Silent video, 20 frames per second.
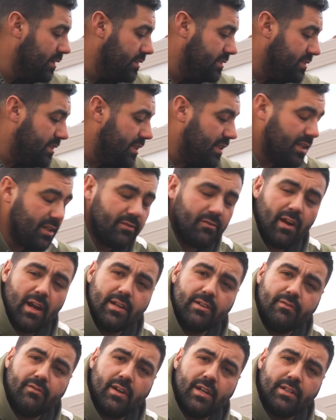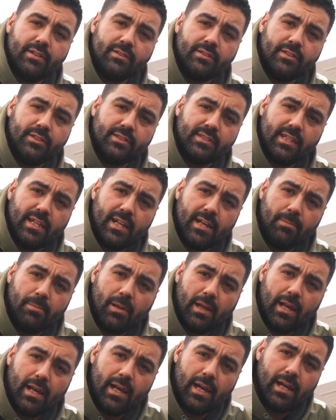so you can run your CD
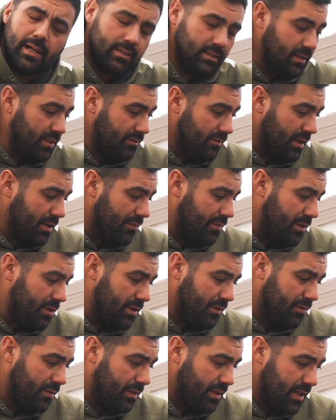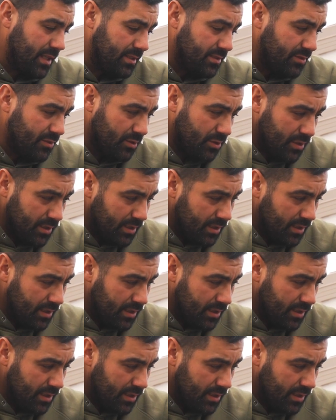player, and you can run a few different things through it.